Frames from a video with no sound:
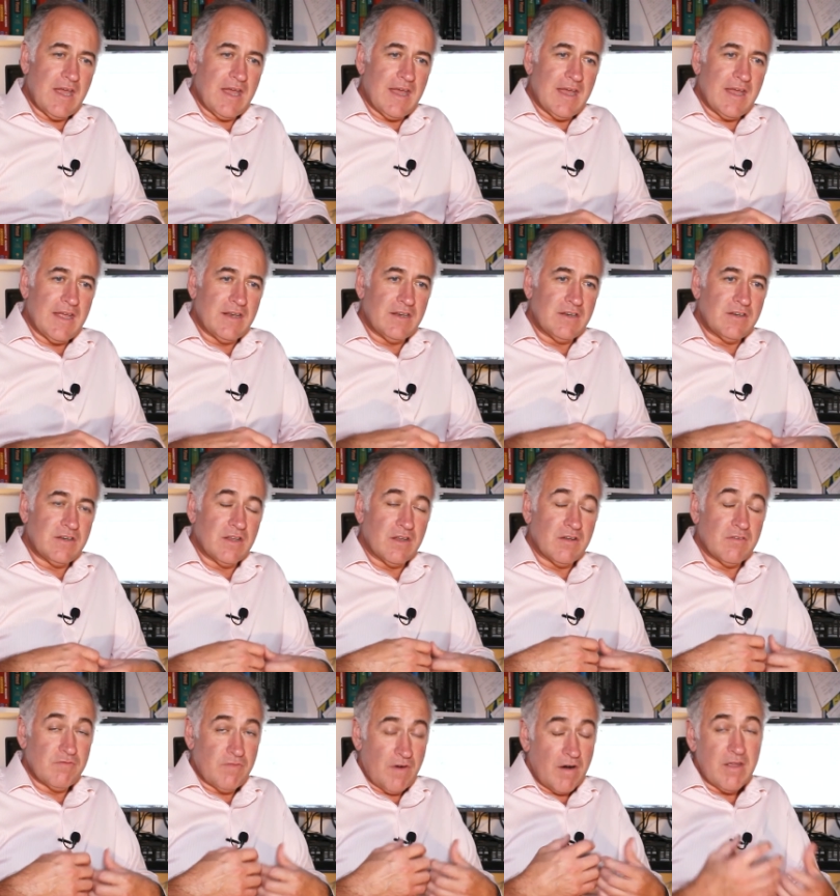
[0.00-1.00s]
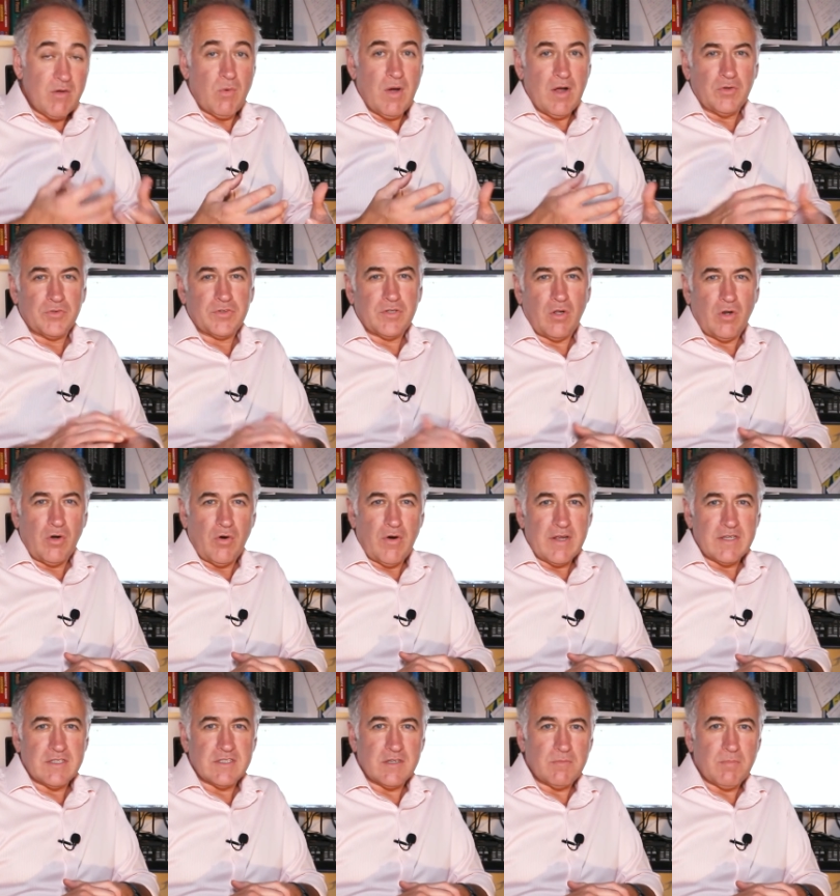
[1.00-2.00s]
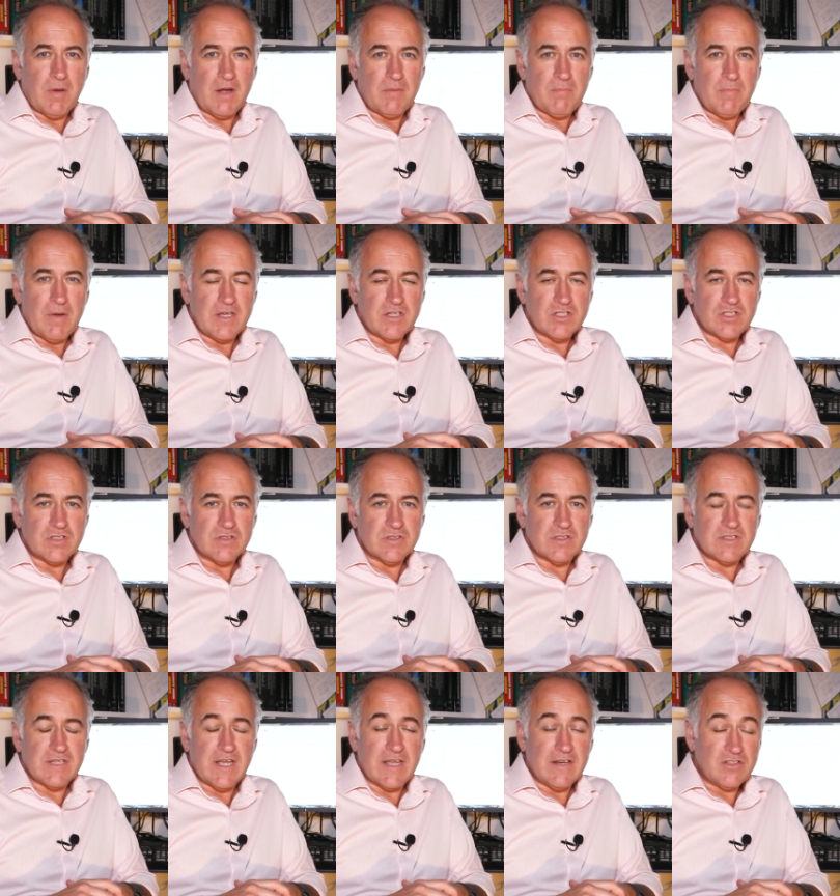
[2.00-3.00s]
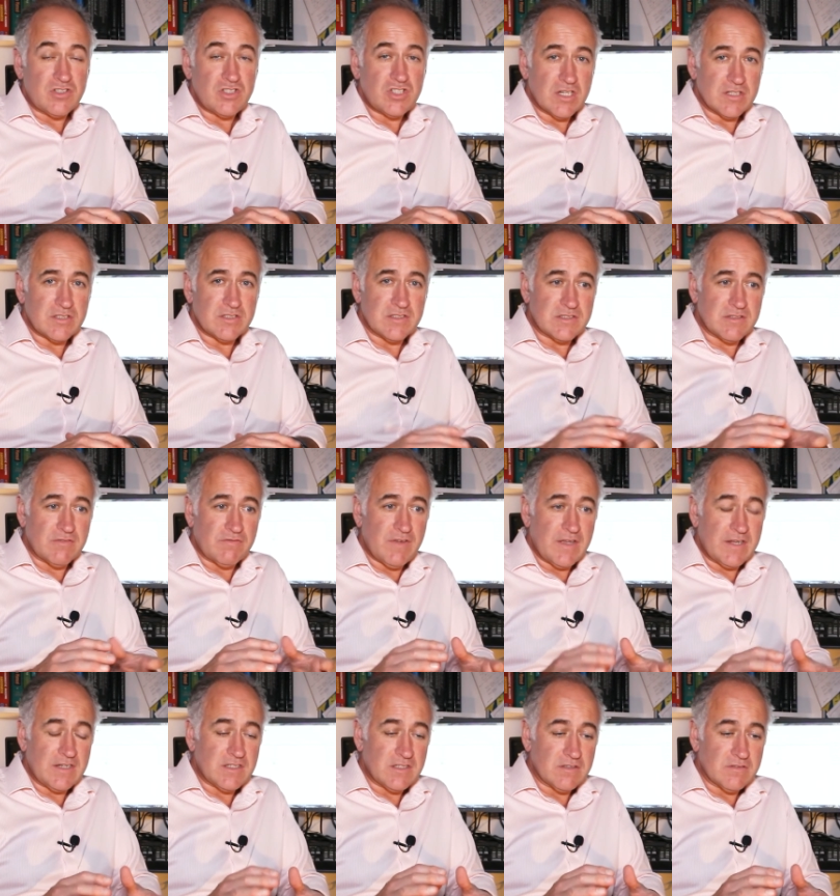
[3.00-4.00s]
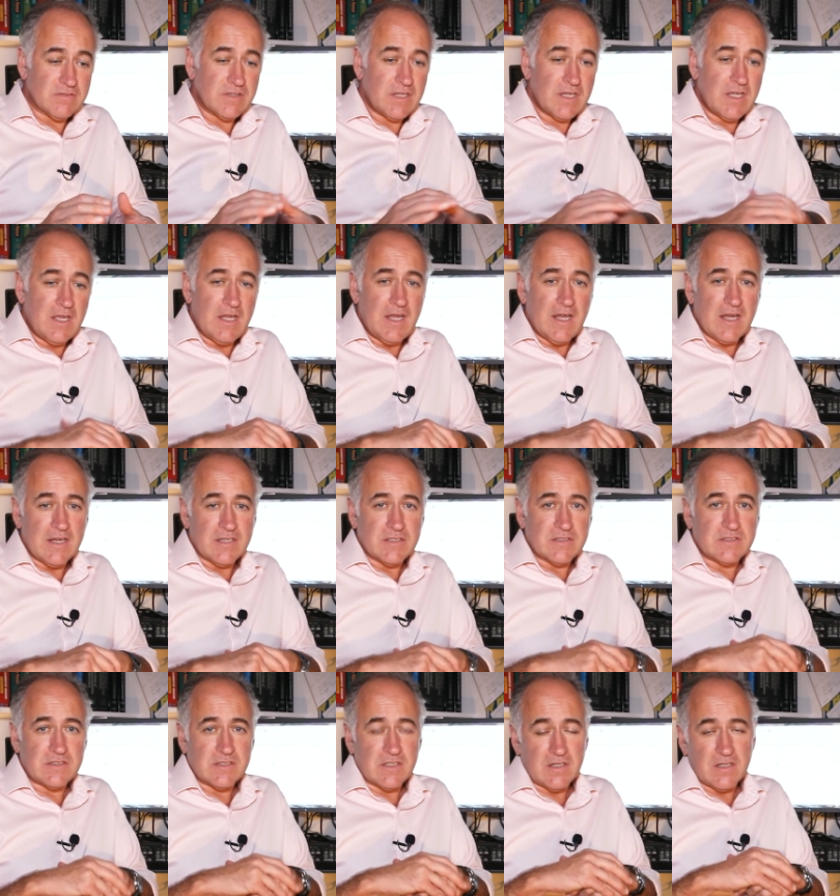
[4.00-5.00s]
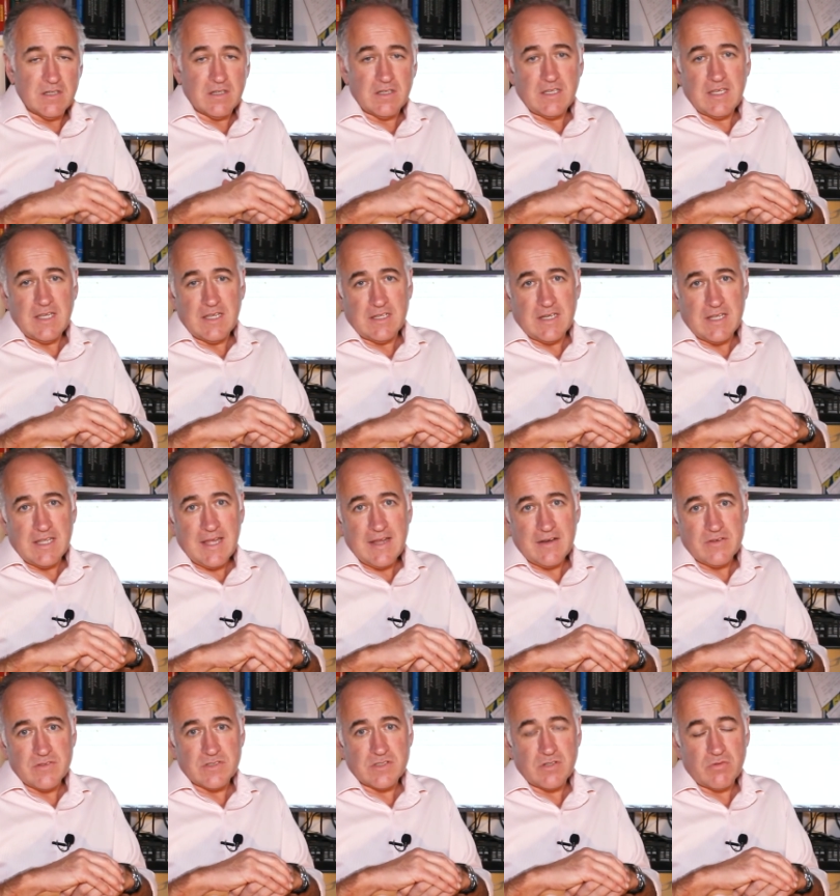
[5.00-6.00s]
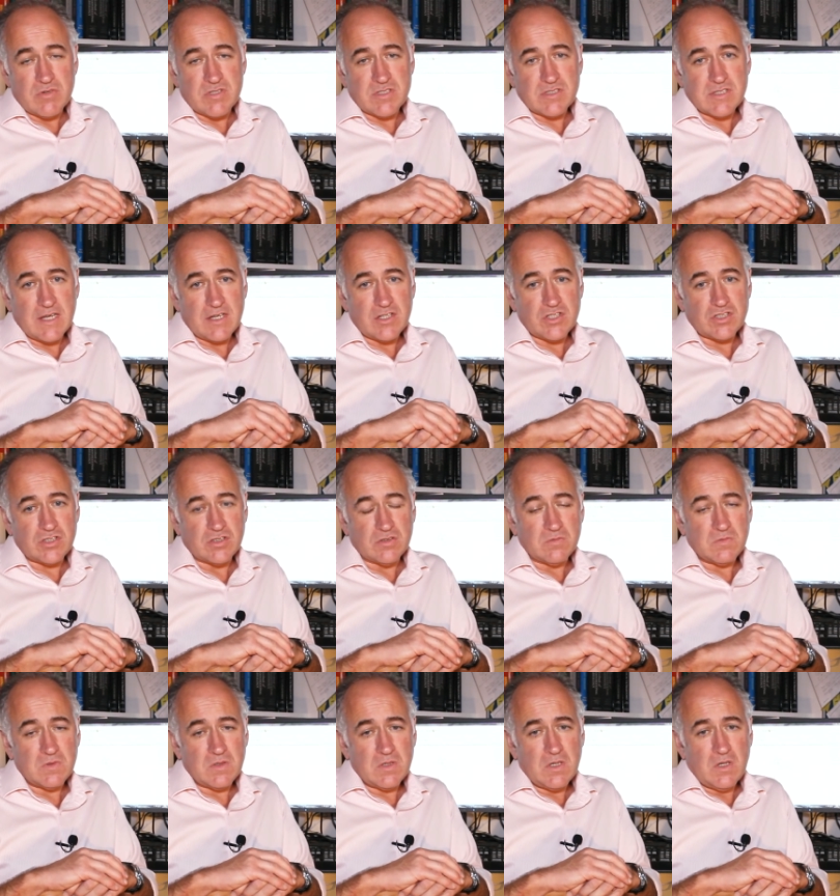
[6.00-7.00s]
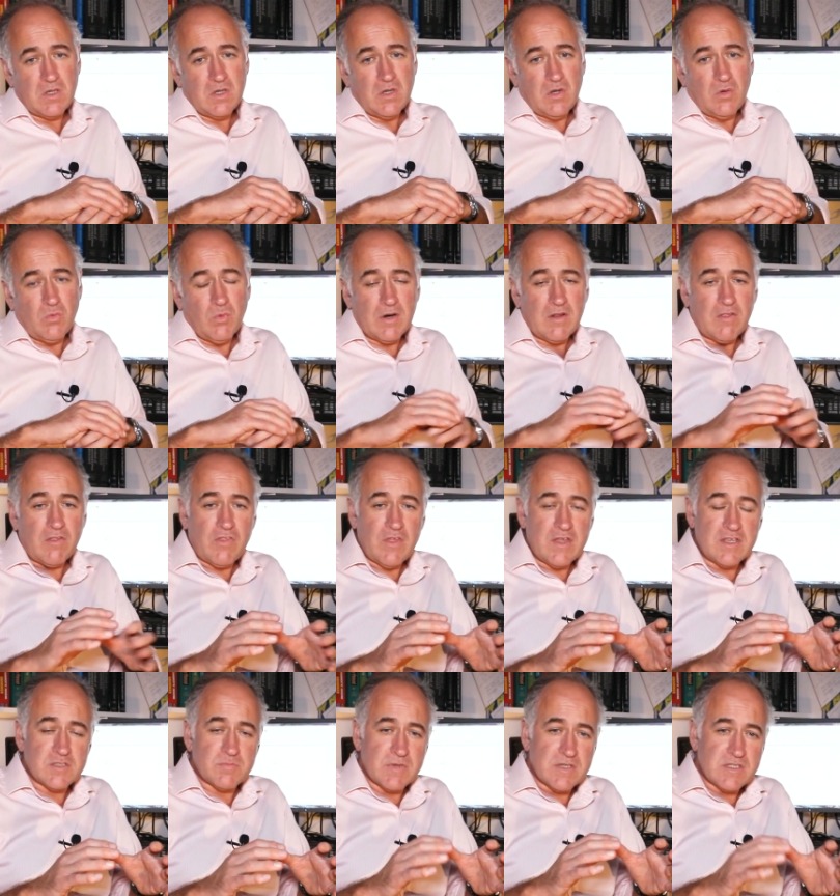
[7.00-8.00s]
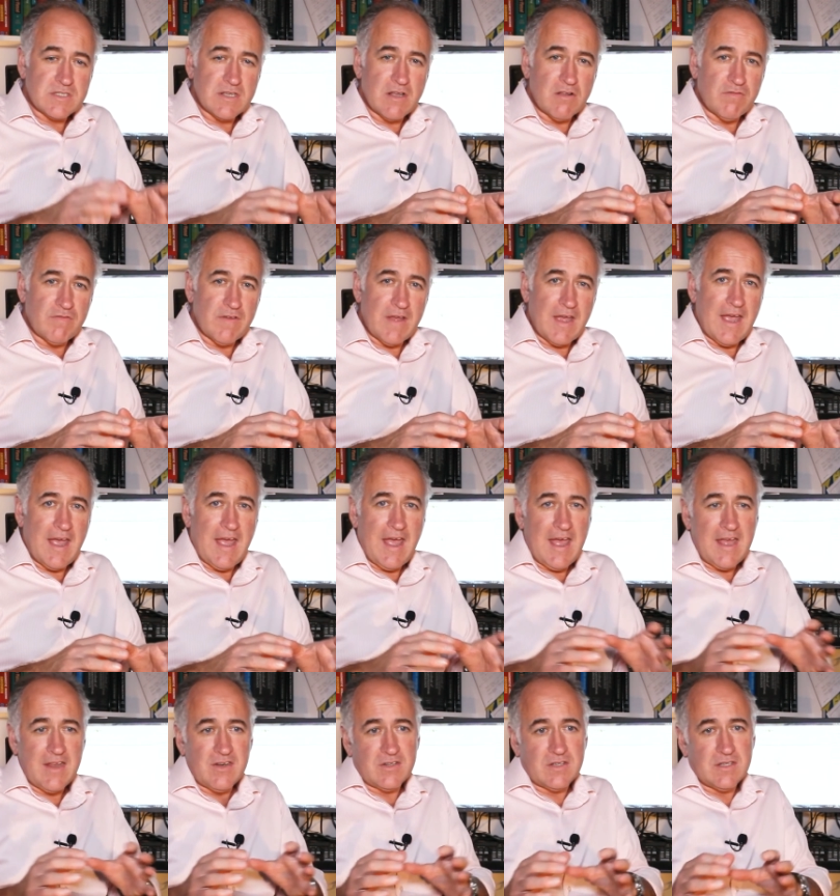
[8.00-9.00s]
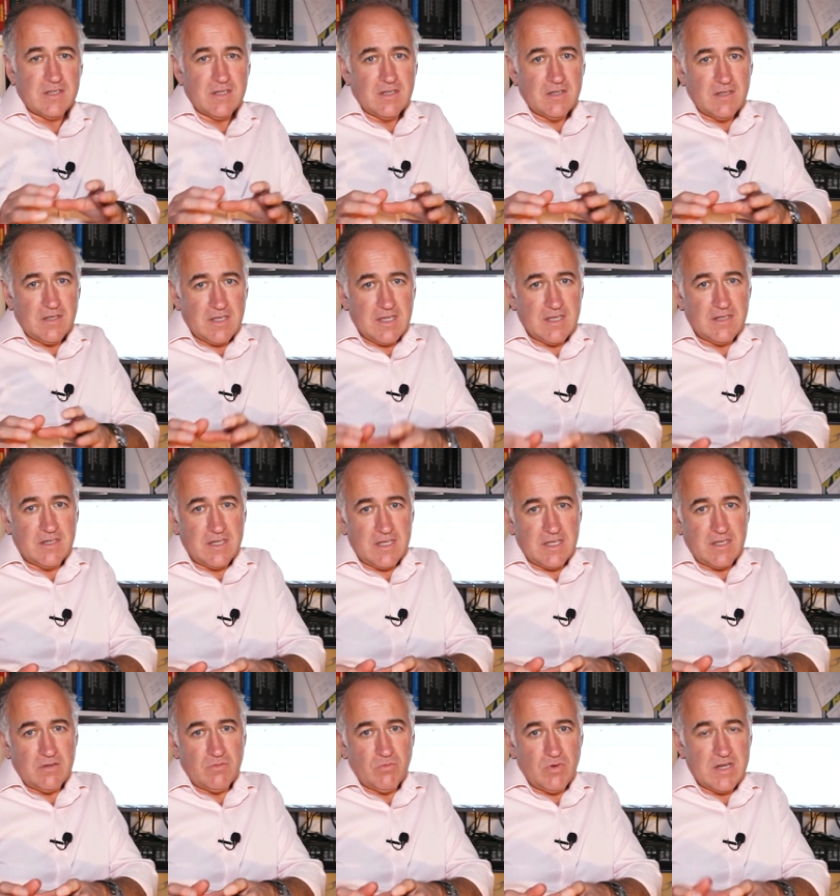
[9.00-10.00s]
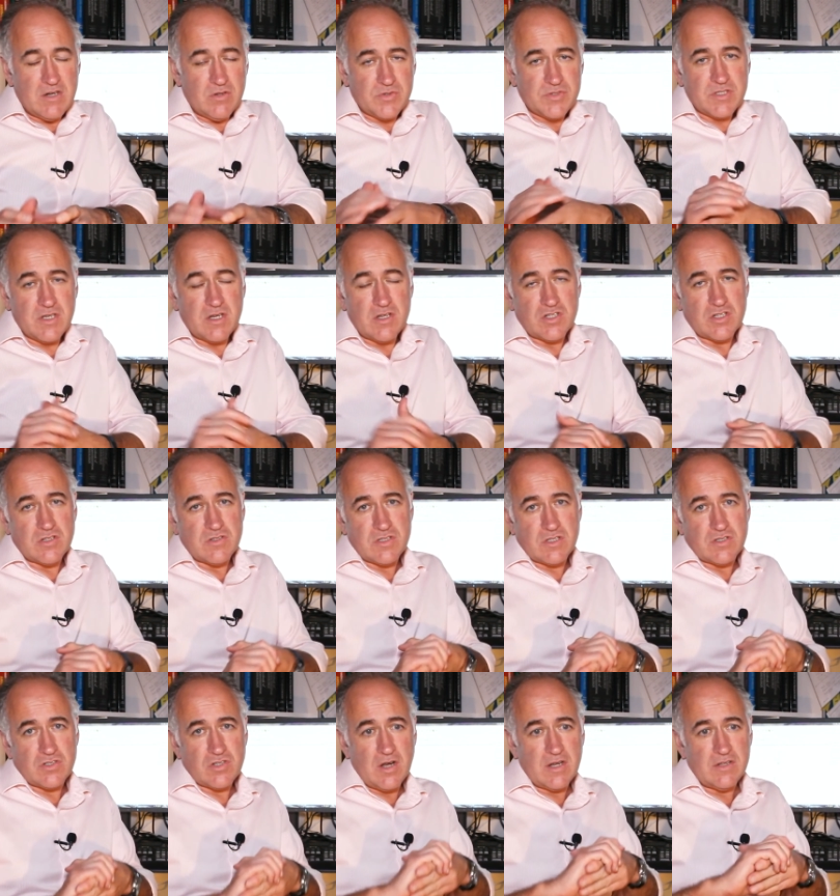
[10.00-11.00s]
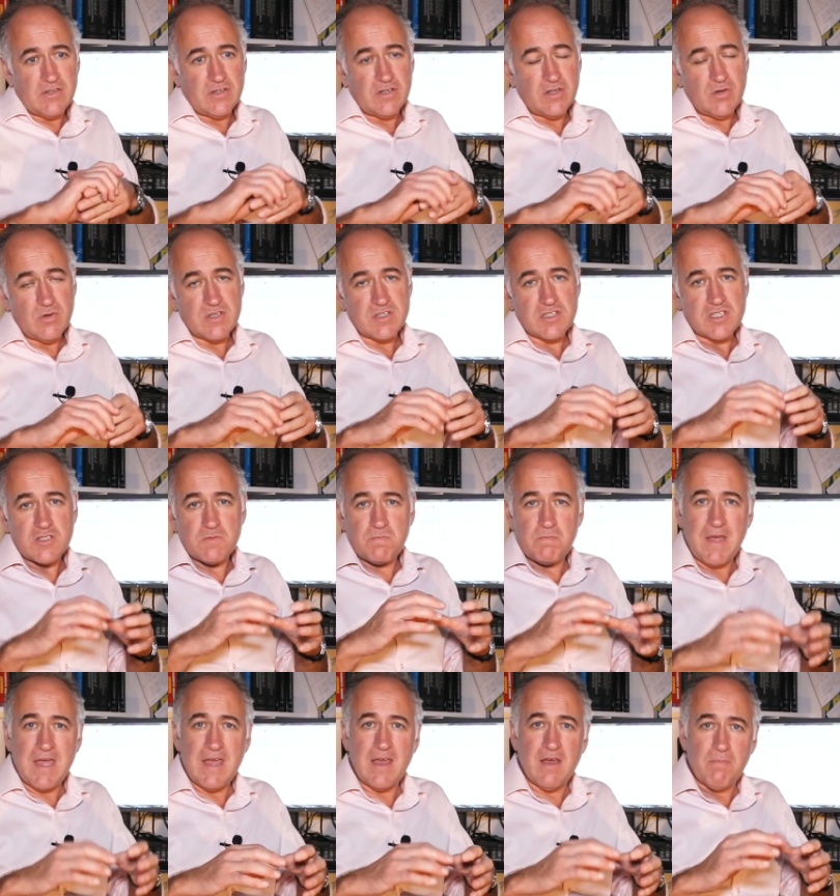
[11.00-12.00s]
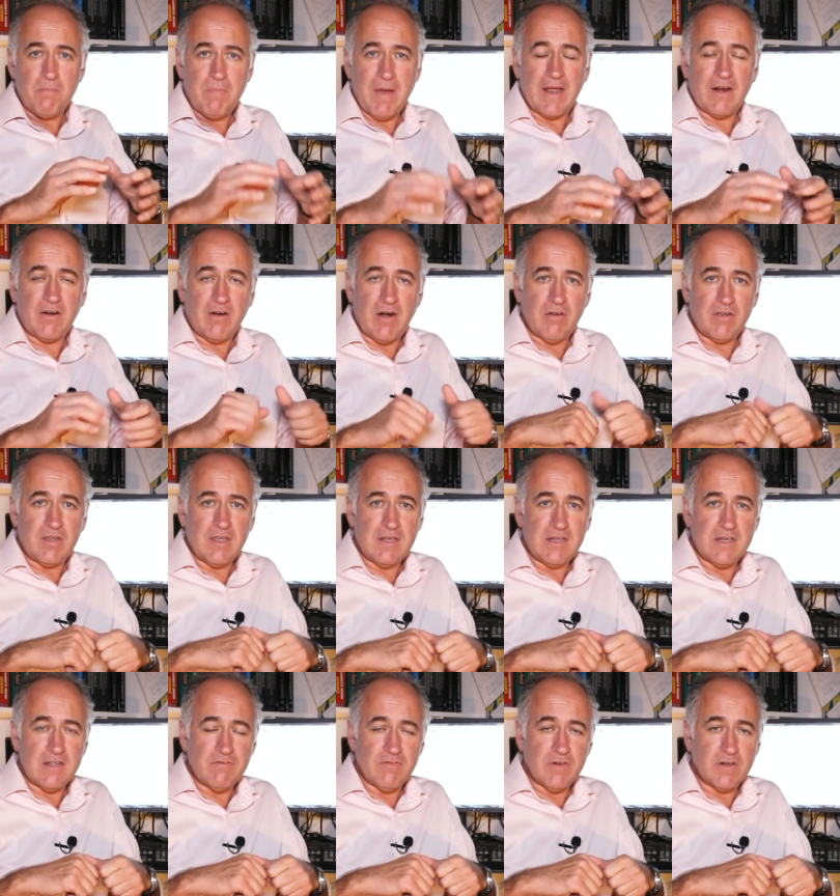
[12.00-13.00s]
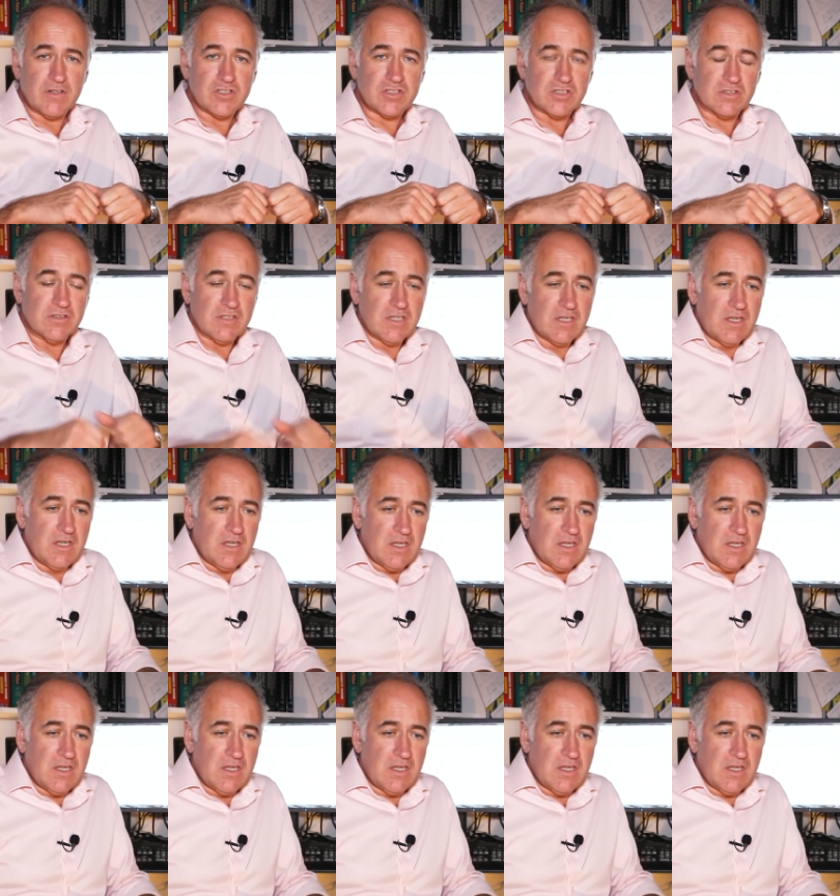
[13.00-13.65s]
and very well tolerated by patients and just as effective as kidney cancer resection. One of the things myself and kidney renal surgeons are trying to do is spare background kidney function.